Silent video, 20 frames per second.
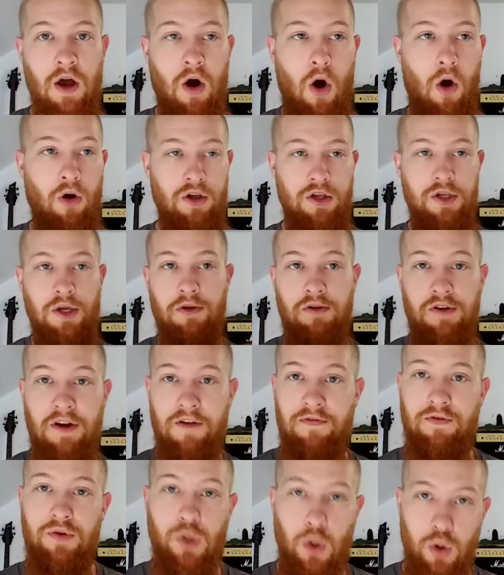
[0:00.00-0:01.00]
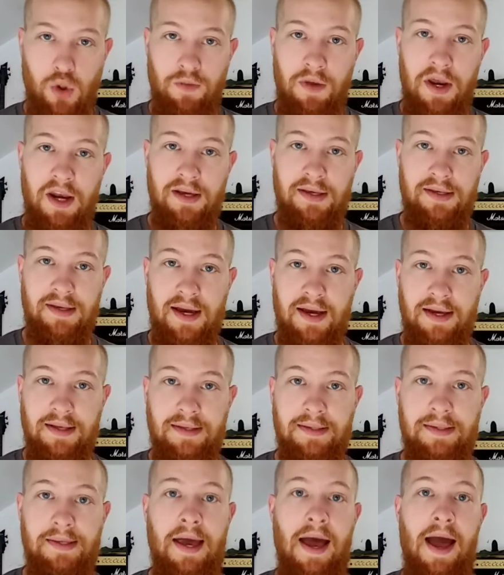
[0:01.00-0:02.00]
all these other different social media
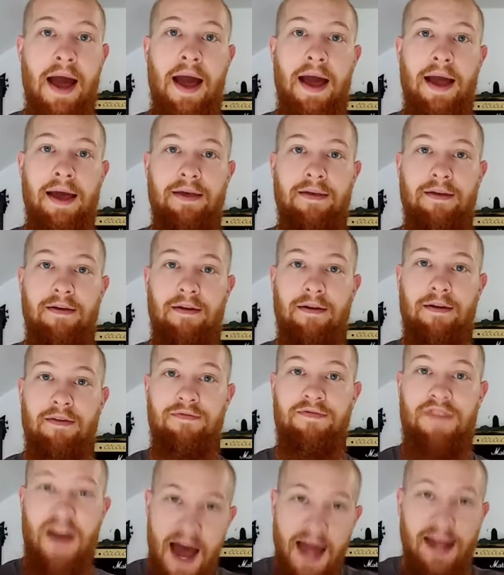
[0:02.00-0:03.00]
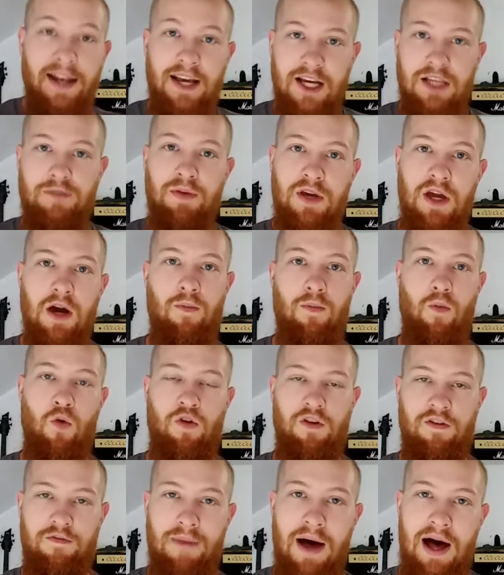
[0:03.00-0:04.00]
sites, that has become
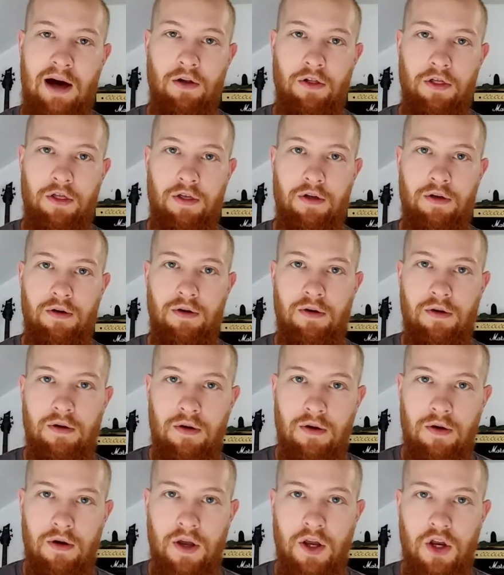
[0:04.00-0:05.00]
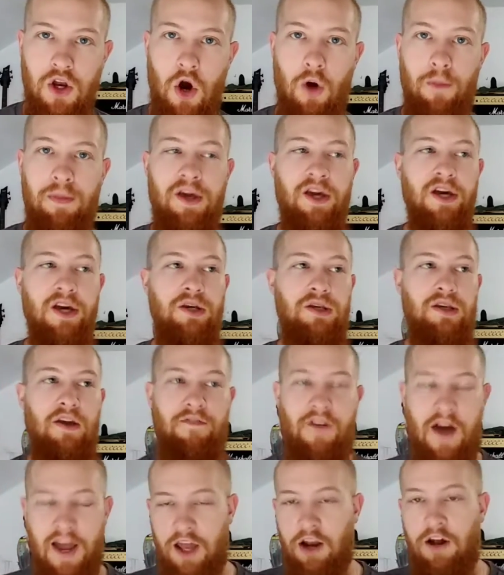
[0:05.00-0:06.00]
word of mouth. Because
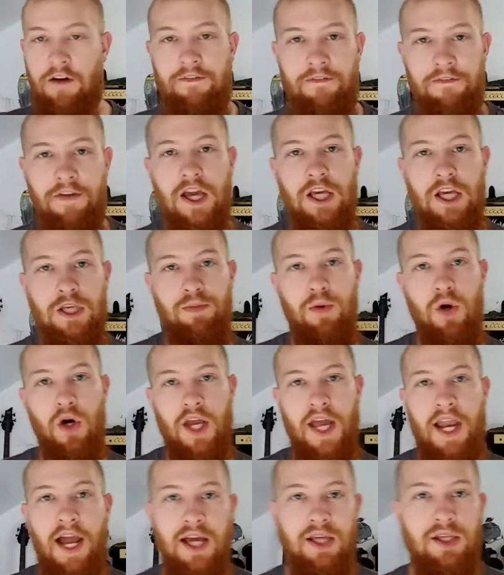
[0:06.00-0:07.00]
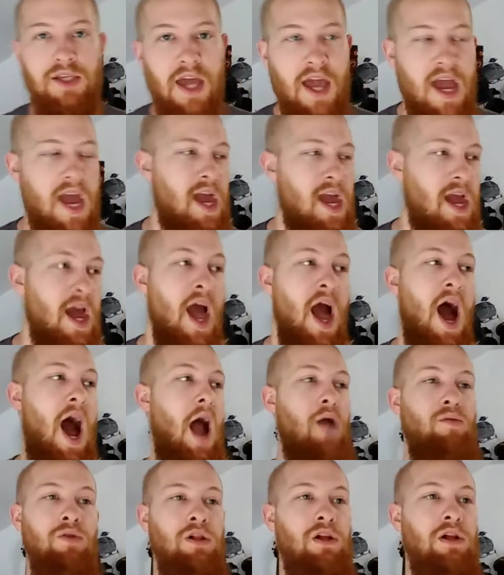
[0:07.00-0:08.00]
if I get on Facebook and I say, hey,
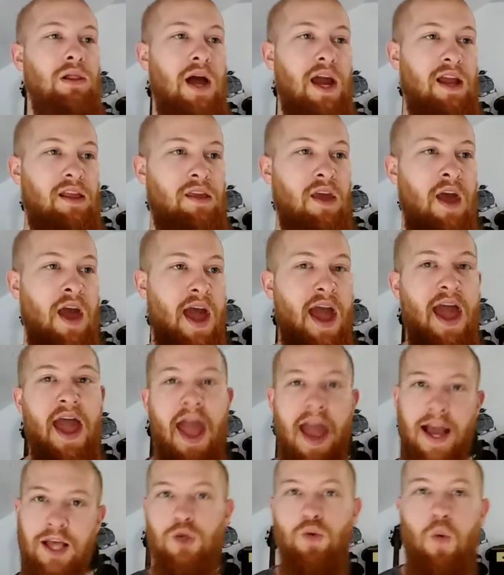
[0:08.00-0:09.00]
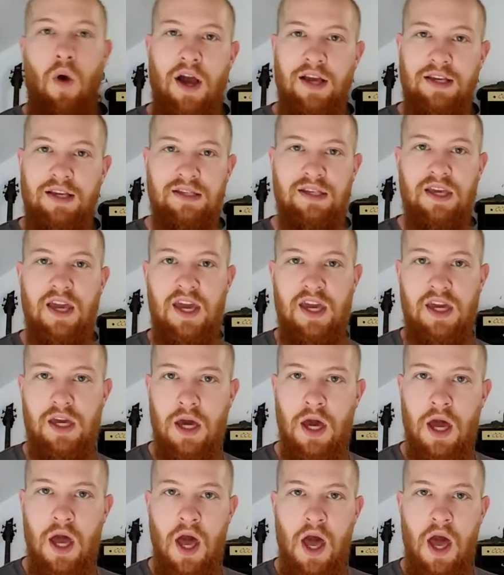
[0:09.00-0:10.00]
I really like XYZ,